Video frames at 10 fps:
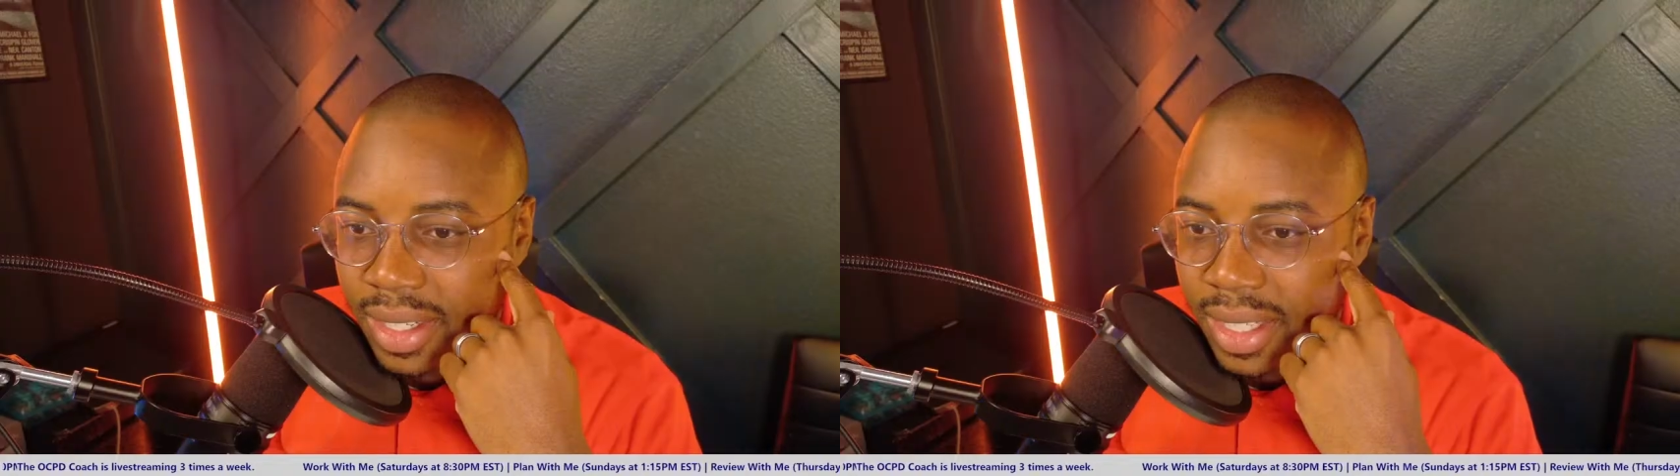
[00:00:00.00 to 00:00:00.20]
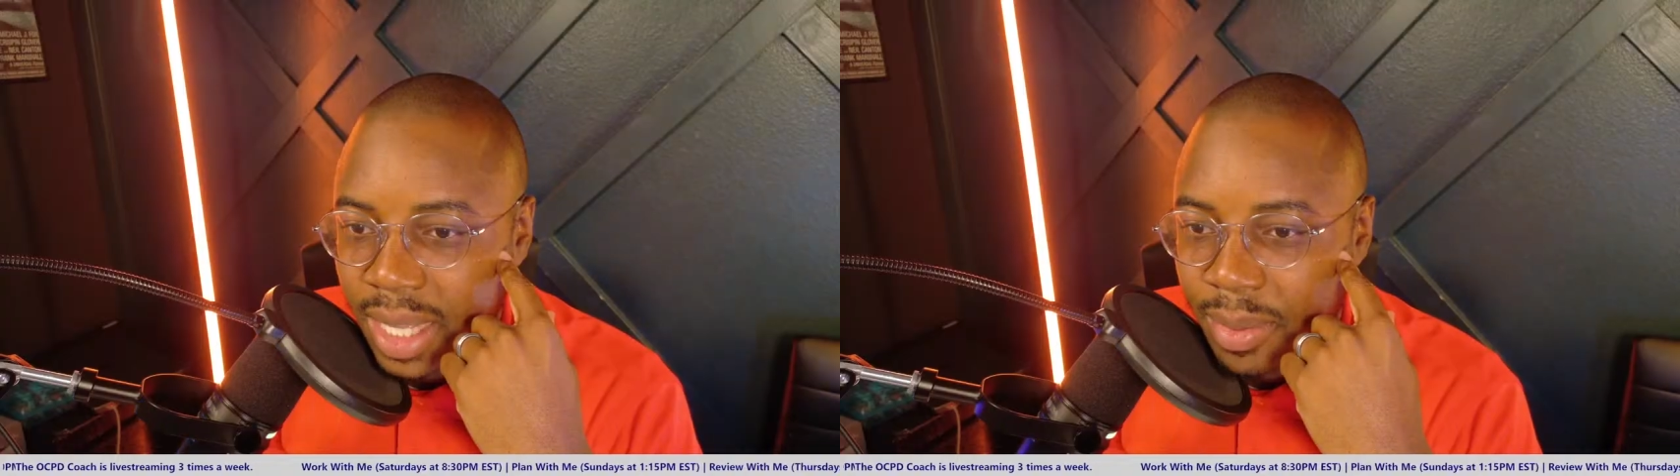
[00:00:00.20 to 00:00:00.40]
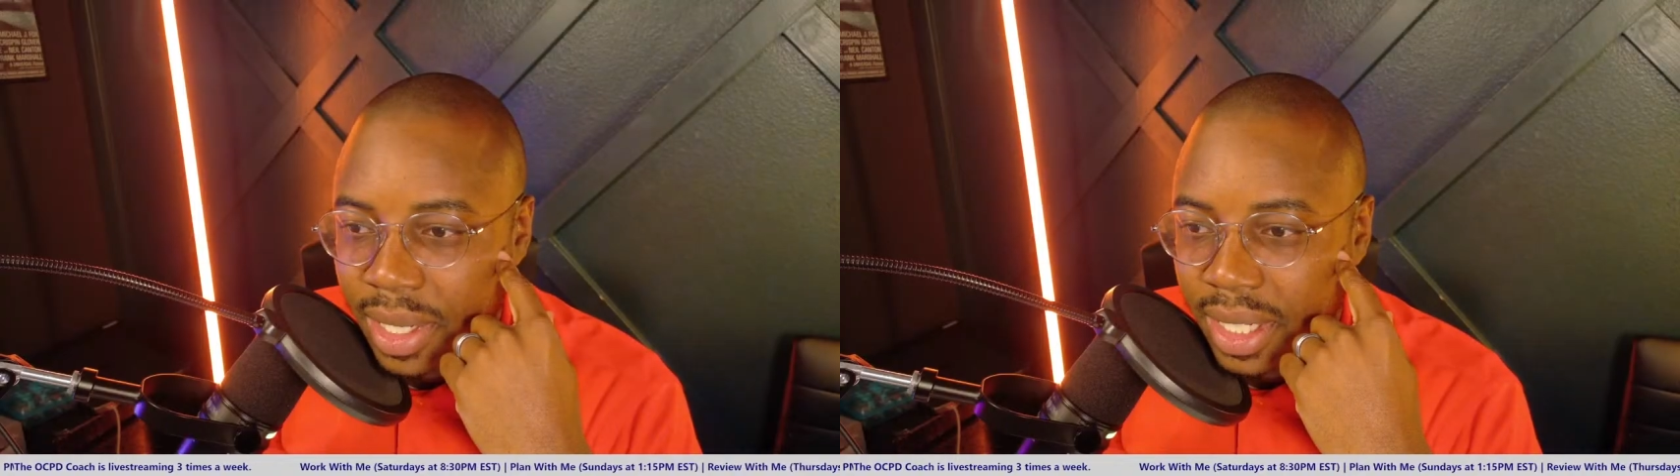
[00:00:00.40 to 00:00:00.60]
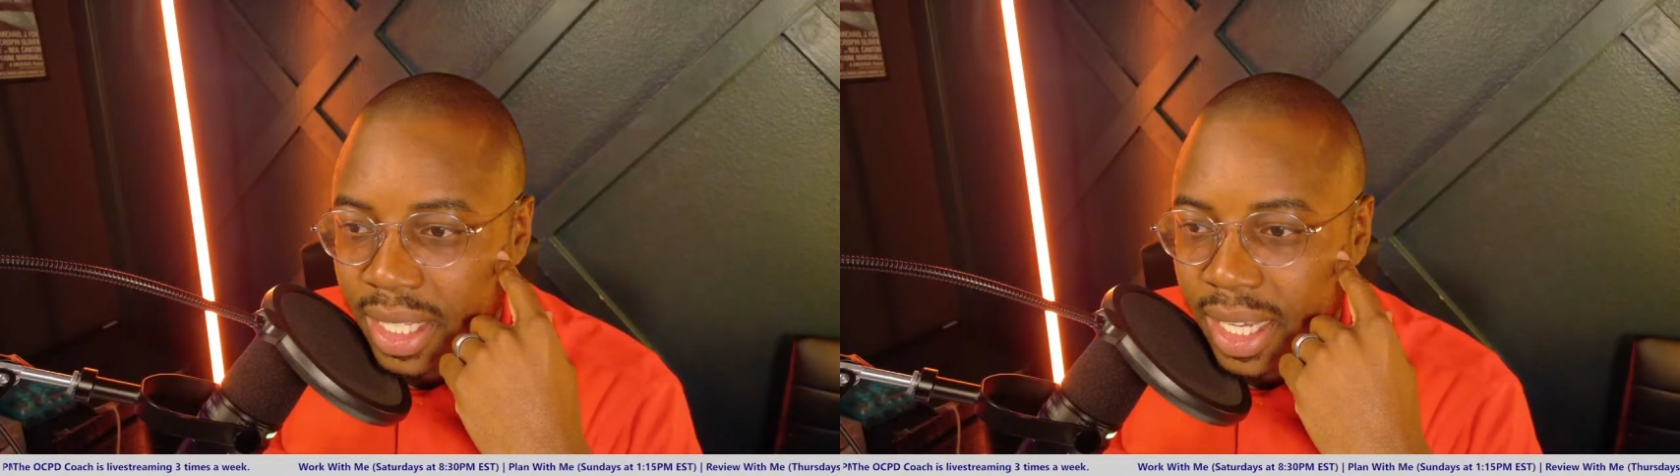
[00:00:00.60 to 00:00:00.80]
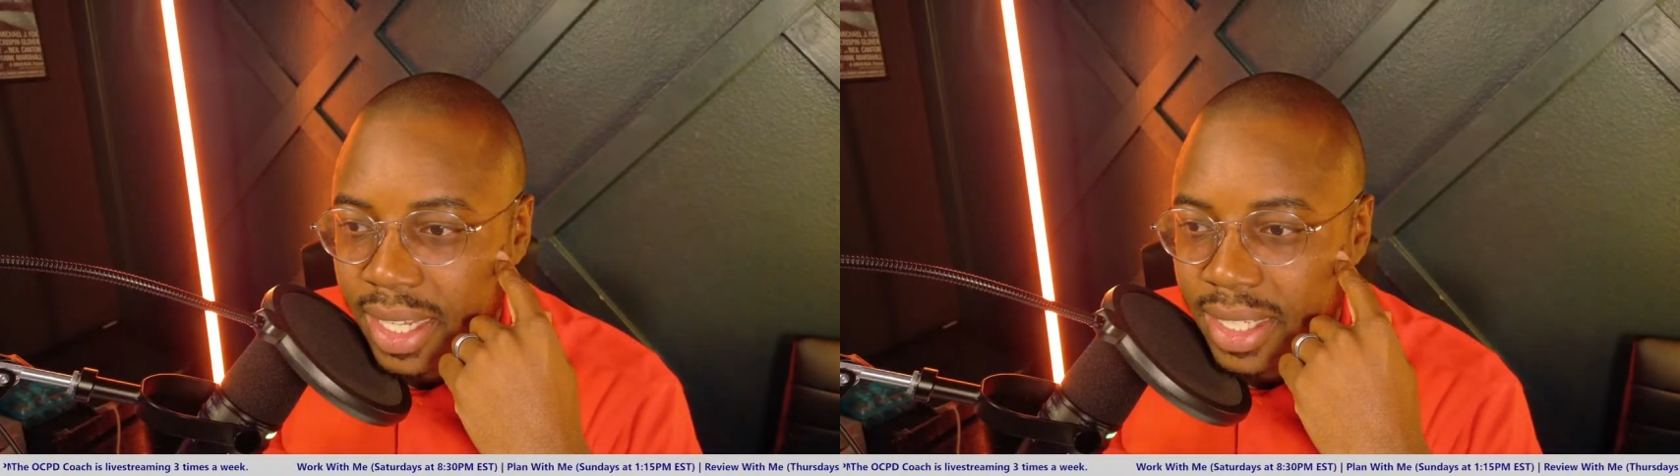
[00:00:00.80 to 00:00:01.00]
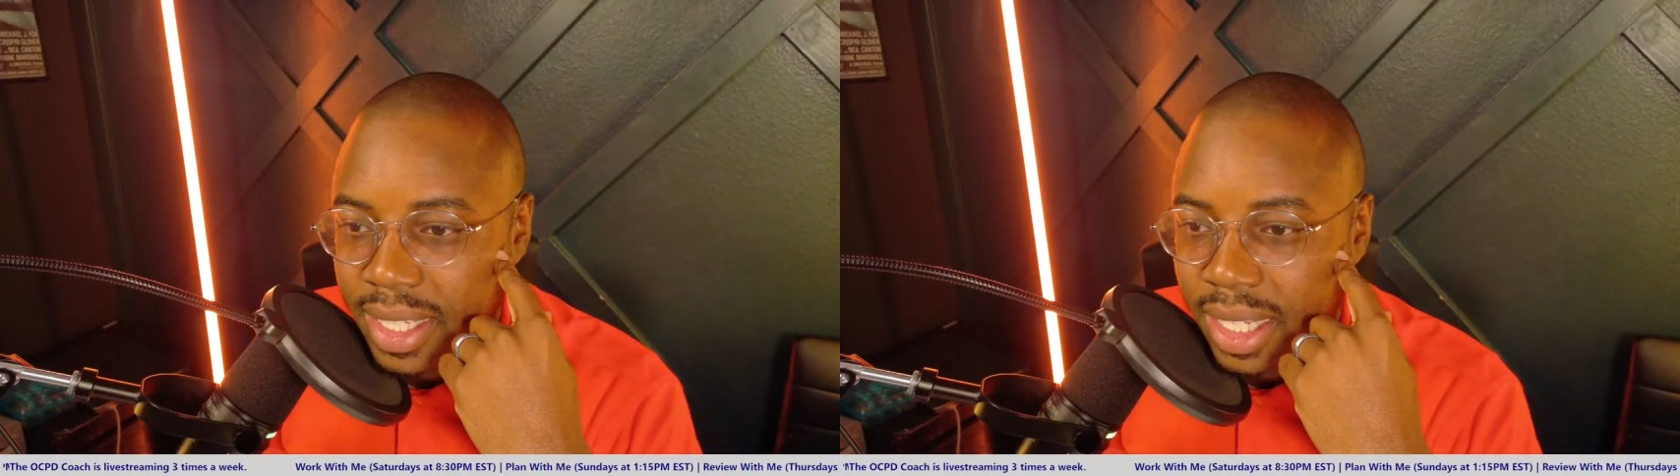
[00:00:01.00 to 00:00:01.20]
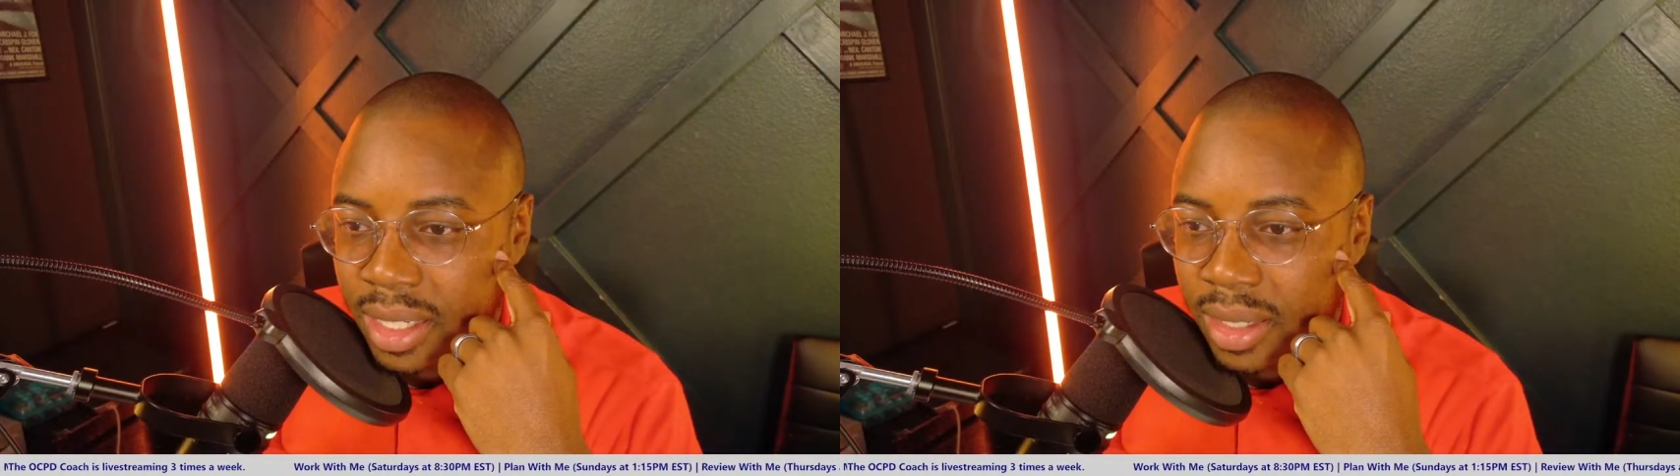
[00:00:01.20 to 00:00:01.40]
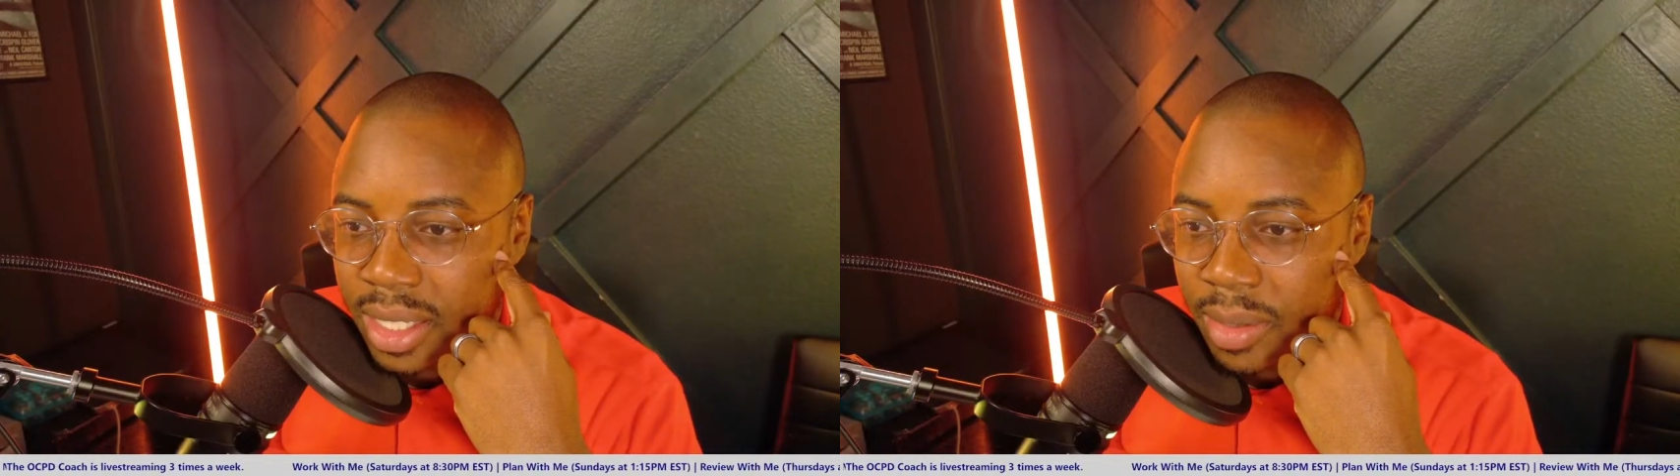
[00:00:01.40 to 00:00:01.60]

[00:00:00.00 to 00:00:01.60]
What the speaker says: that being the case, it's